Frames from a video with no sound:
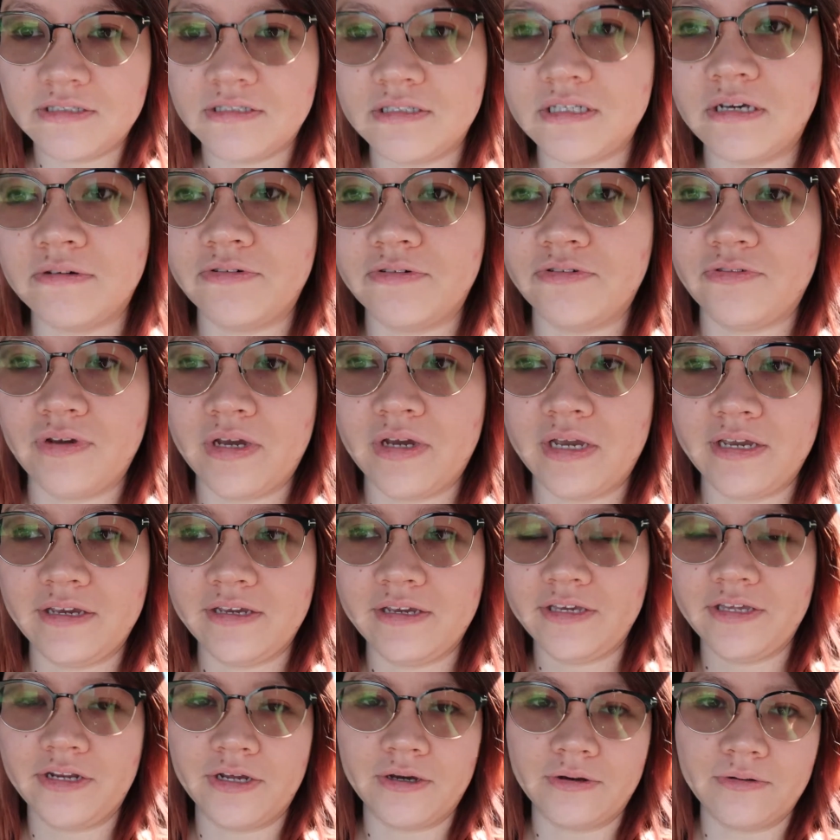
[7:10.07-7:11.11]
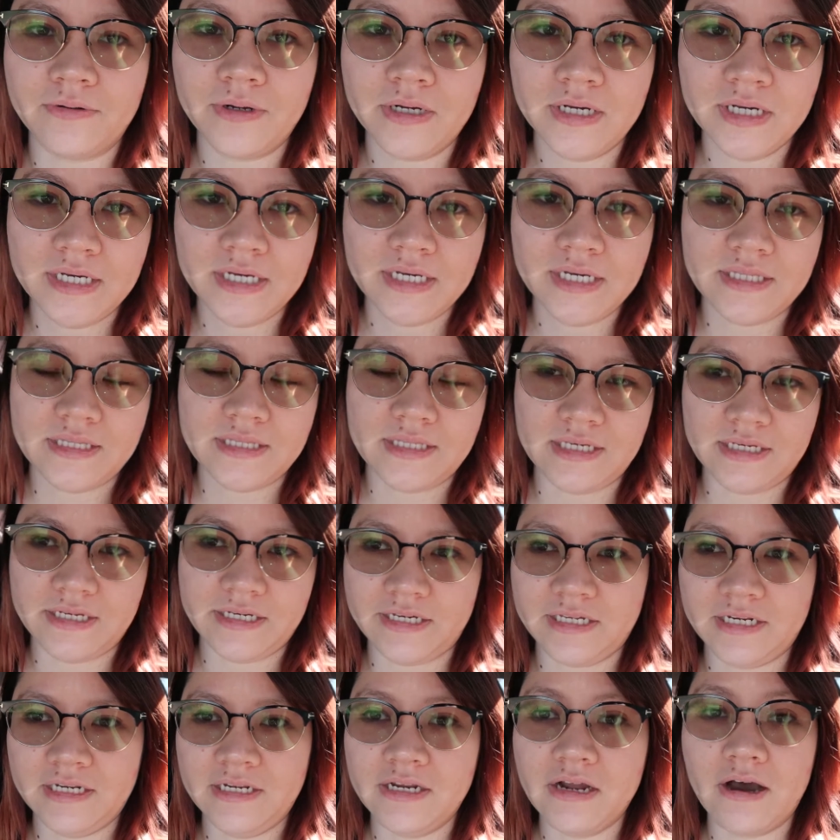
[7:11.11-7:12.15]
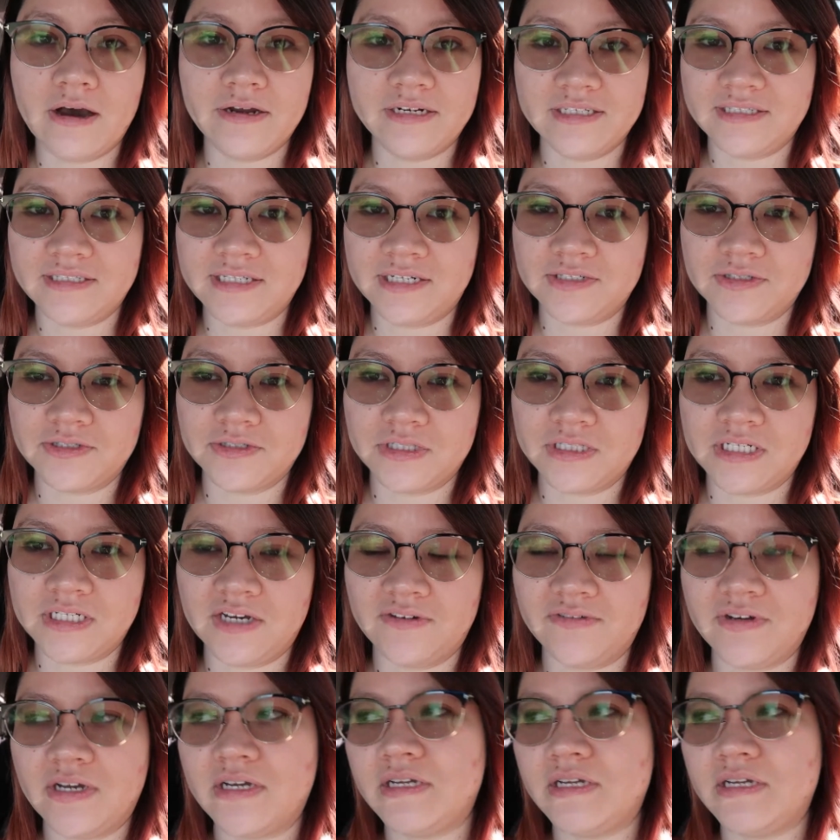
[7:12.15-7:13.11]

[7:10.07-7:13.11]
some of my, you know, the non-essential stuff.